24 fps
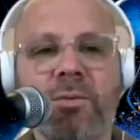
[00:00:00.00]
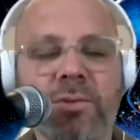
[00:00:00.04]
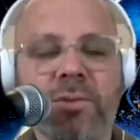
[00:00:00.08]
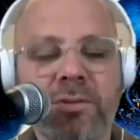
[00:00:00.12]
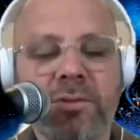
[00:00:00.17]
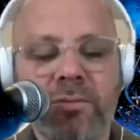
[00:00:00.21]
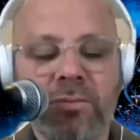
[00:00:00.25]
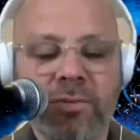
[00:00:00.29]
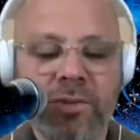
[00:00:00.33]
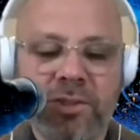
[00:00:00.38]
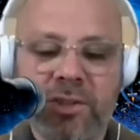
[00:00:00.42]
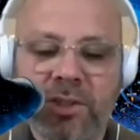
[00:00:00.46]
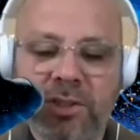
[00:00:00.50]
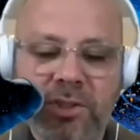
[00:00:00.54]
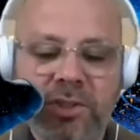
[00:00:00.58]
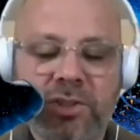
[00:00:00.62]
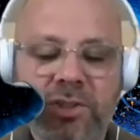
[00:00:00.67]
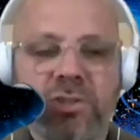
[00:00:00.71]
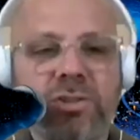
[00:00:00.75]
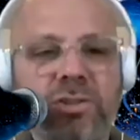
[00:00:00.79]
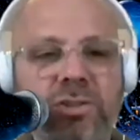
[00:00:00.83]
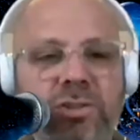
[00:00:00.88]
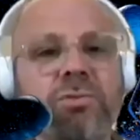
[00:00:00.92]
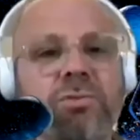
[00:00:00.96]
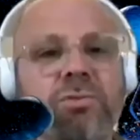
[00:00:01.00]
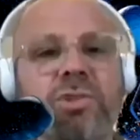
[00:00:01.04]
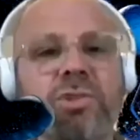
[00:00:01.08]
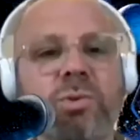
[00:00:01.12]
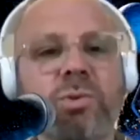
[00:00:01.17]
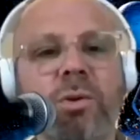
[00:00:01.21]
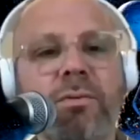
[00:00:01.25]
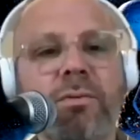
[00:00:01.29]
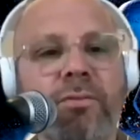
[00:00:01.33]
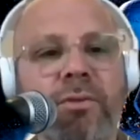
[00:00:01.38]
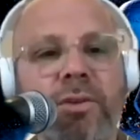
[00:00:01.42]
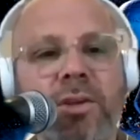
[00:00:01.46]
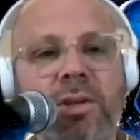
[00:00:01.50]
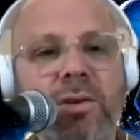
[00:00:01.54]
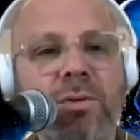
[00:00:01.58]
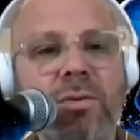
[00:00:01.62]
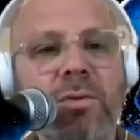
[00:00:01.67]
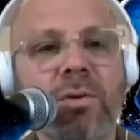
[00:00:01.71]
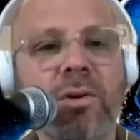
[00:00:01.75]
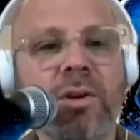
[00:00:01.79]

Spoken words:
Was it just too short for you,